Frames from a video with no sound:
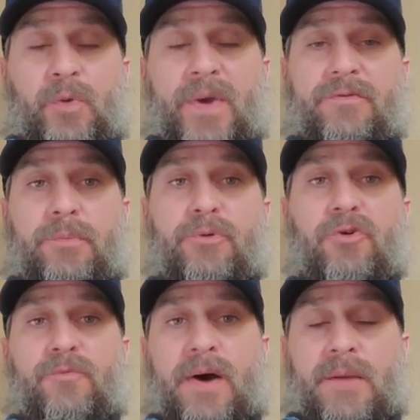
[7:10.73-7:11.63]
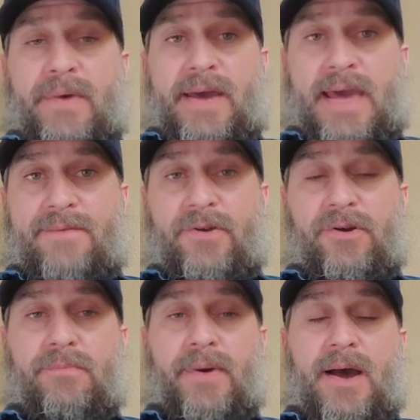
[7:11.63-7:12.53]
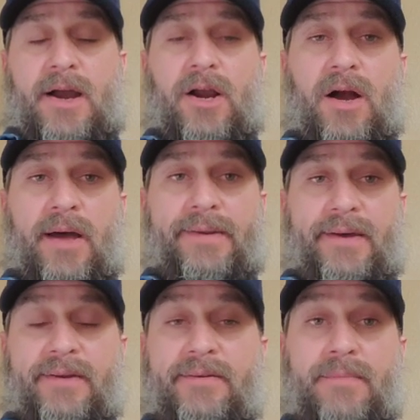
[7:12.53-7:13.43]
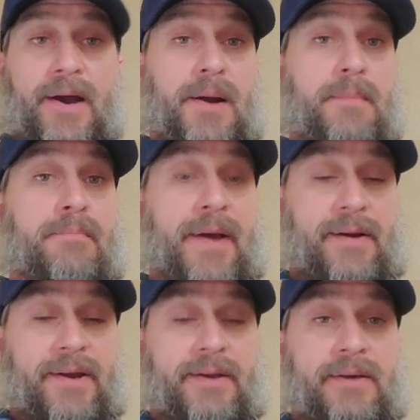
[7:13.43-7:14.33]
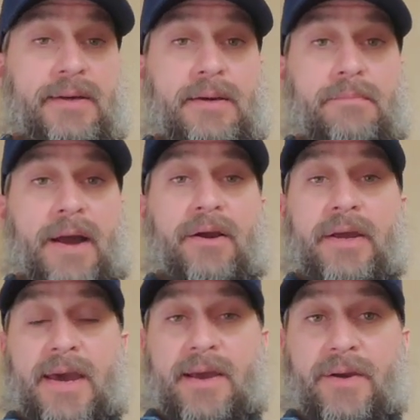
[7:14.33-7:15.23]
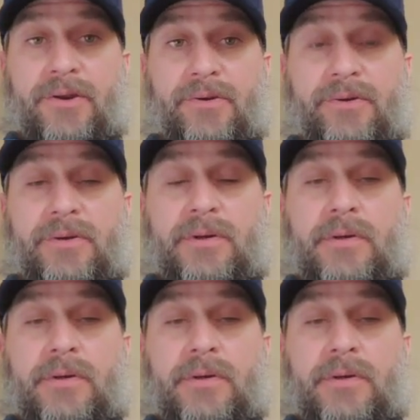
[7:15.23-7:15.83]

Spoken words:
We have to prove by our behavior, by our conduct, by our bearing, by our character,